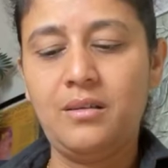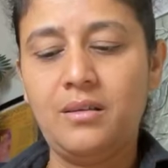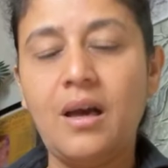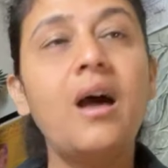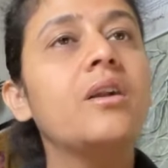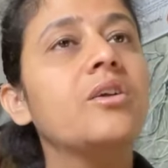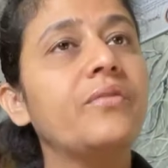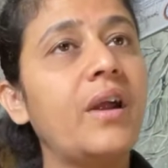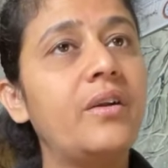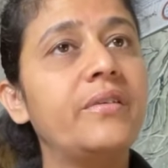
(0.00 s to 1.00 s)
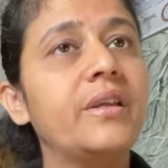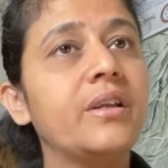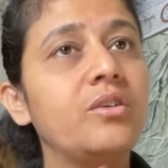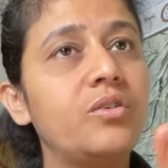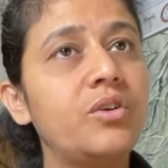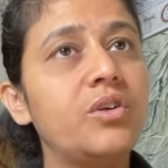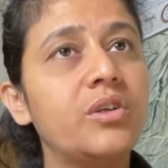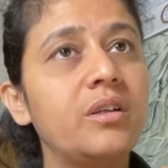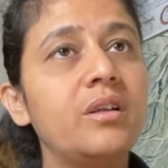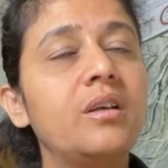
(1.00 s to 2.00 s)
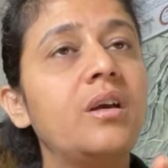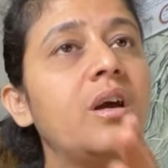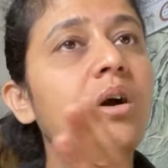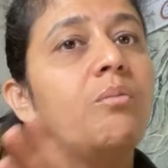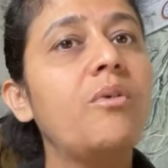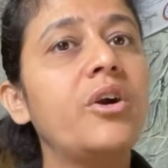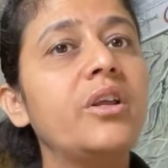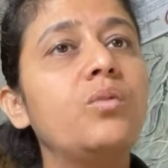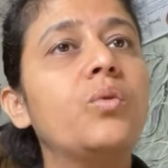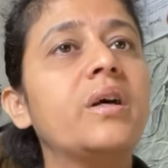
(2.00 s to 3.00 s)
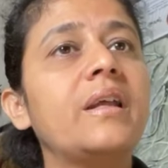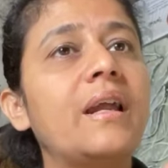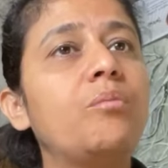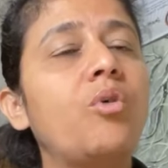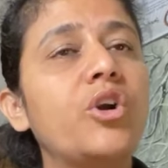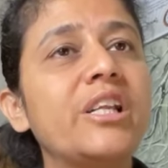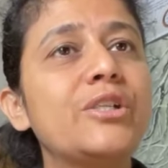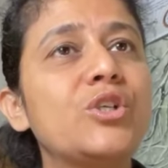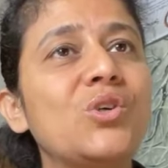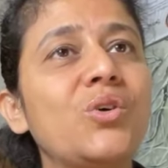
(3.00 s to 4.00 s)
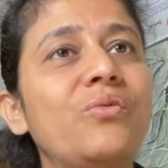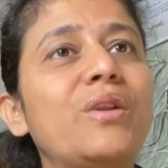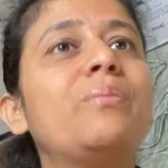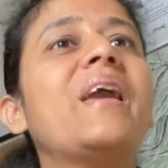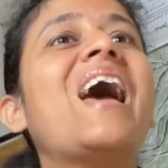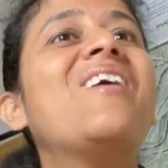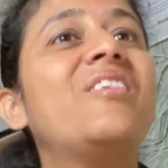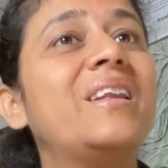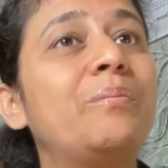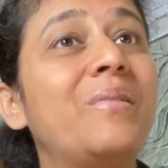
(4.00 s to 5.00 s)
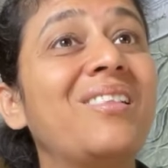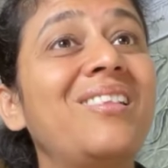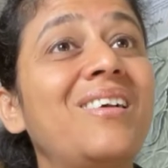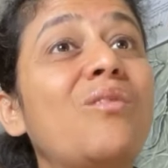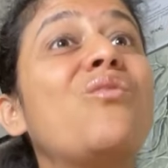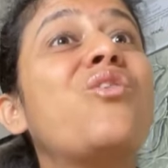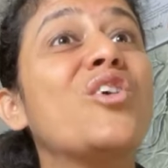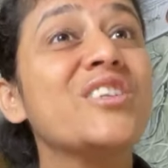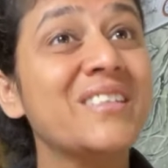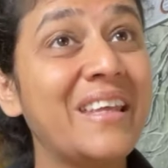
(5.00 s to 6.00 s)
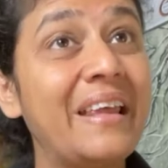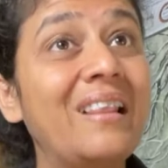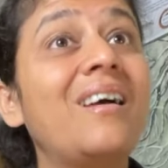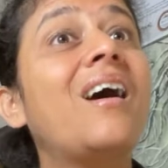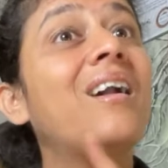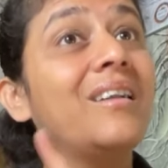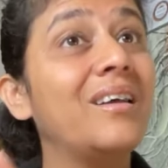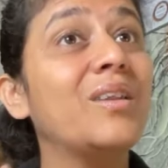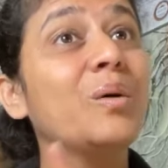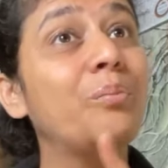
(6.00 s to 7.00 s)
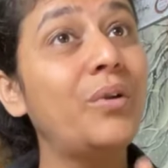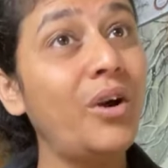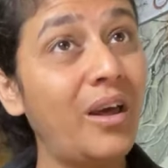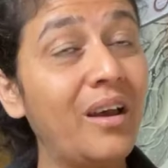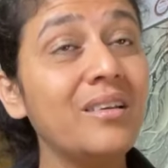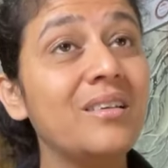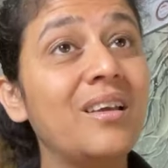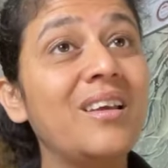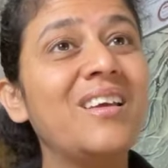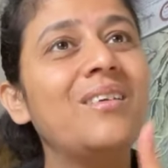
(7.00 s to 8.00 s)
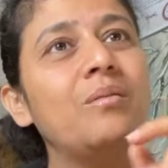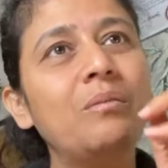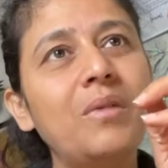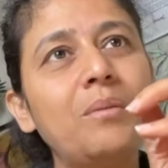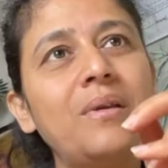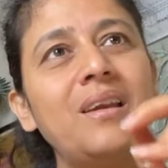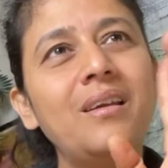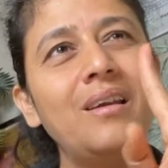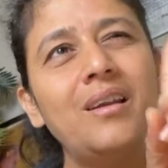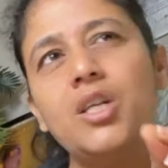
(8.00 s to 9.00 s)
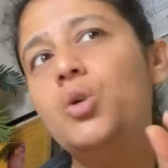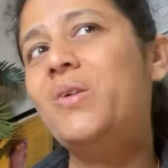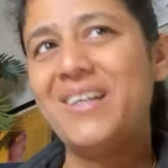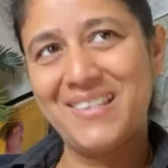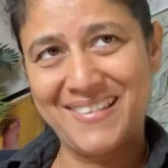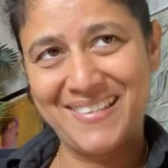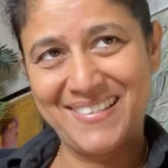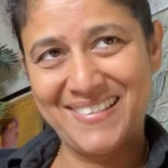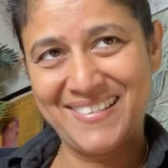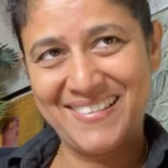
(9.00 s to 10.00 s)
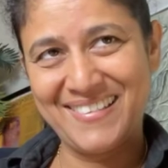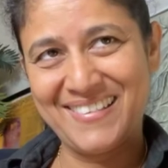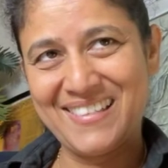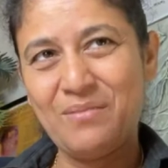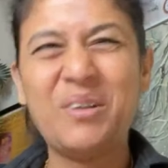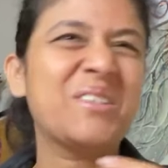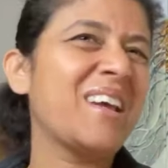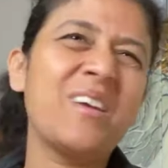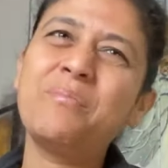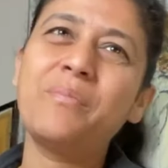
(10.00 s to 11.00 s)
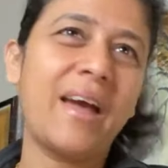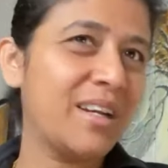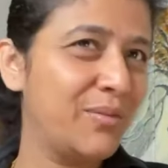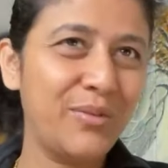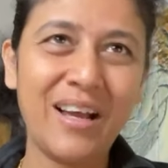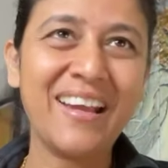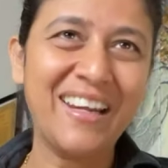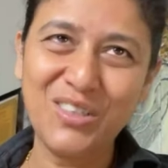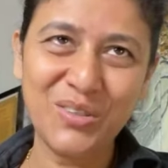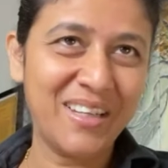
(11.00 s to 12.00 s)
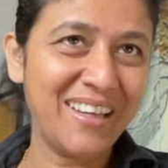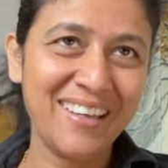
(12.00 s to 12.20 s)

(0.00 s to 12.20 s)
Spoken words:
Art of Ayurvedic Nutrition Module 1 and Module 2 will be available for sale under the product maybe in 2 days, because I am packed again today.